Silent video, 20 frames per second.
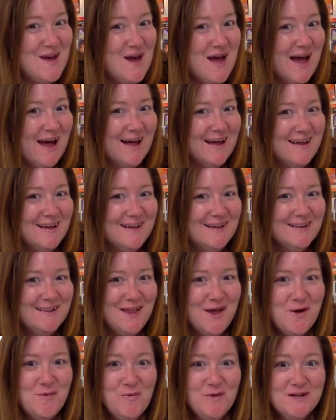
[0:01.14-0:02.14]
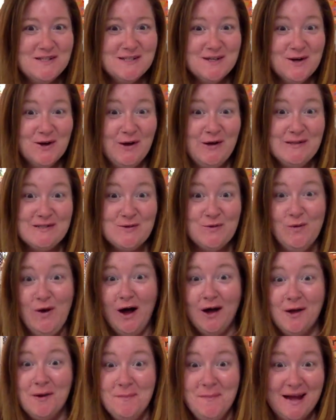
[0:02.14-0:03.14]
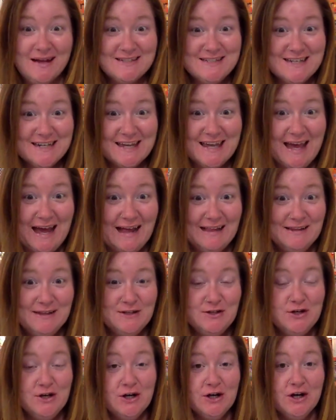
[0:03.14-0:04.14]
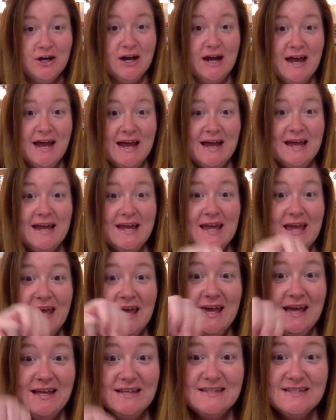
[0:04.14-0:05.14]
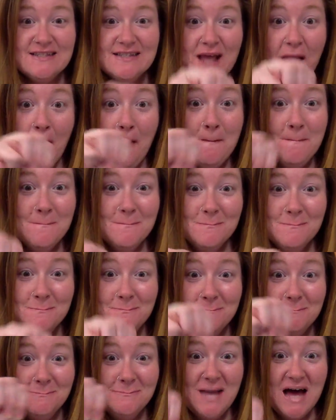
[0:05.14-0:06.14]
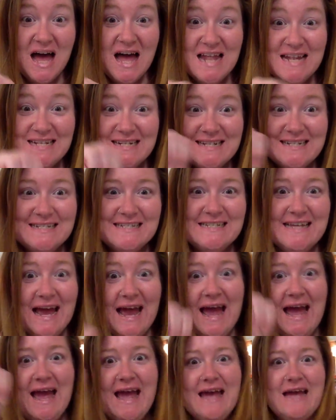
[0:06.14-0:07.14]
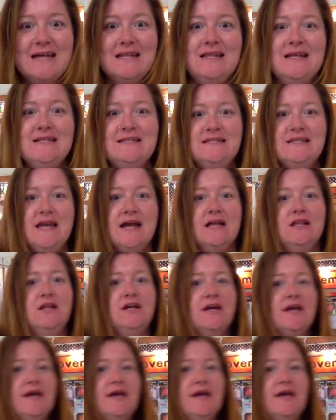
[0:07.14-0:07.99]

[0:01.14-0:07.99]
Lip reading: Hello, boys and girls. Welcome back to Calendar. It's Monday. Let's take a look.